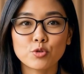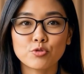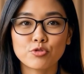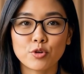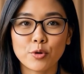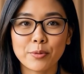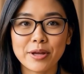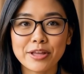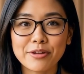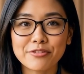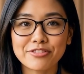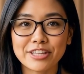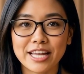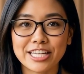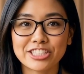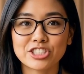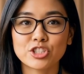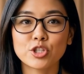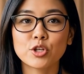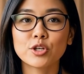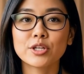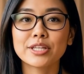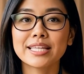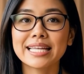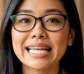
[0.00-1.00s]
from
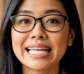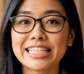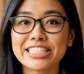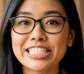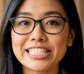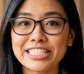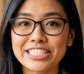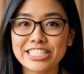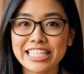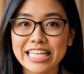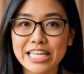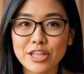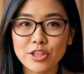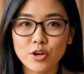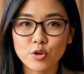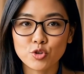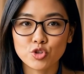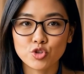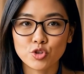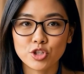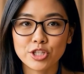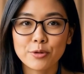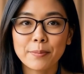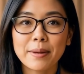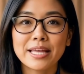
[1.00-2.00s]
investor into dealer
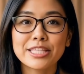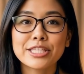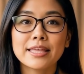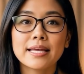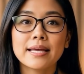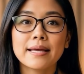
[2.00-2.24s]
treatment.